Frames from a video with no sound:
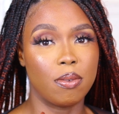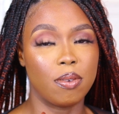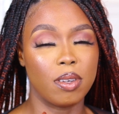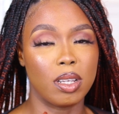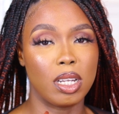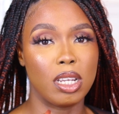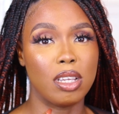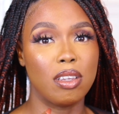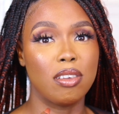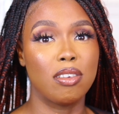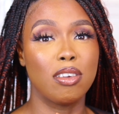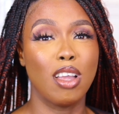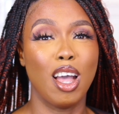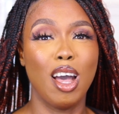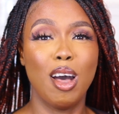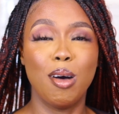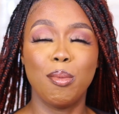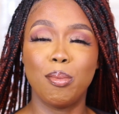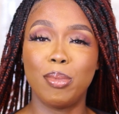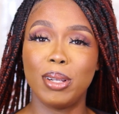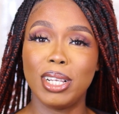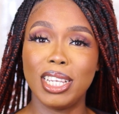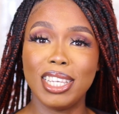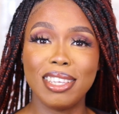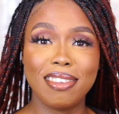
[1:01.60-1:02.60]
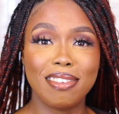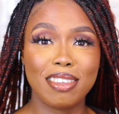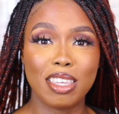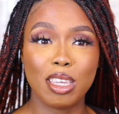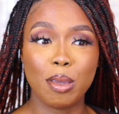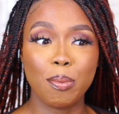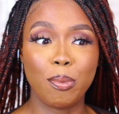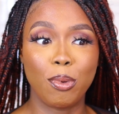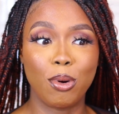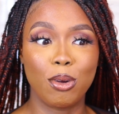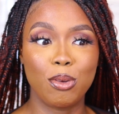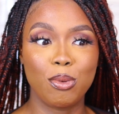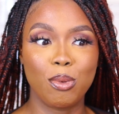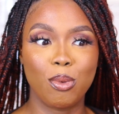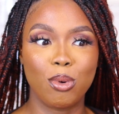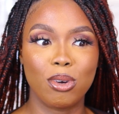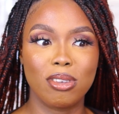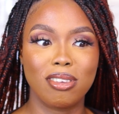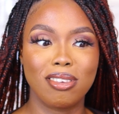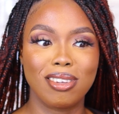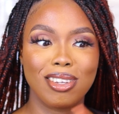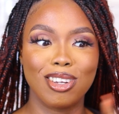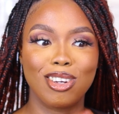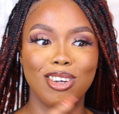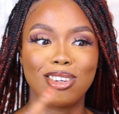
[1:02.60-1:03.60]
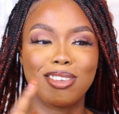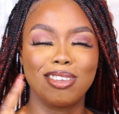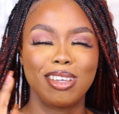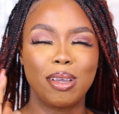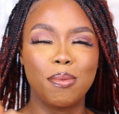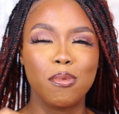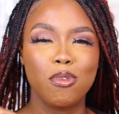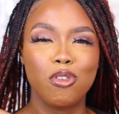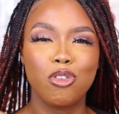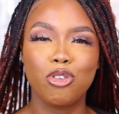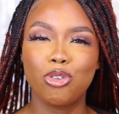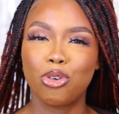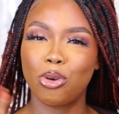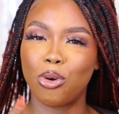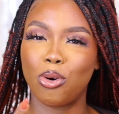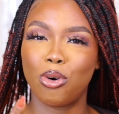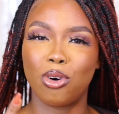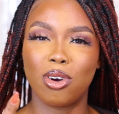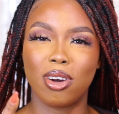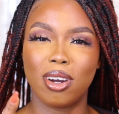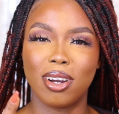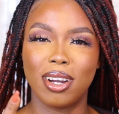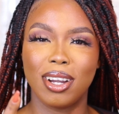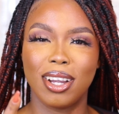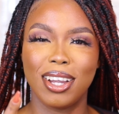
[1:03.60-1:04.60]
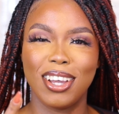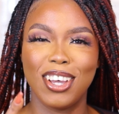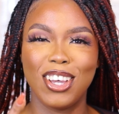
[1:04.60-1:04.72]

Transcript: to finish, please keep on watching, because I'm sure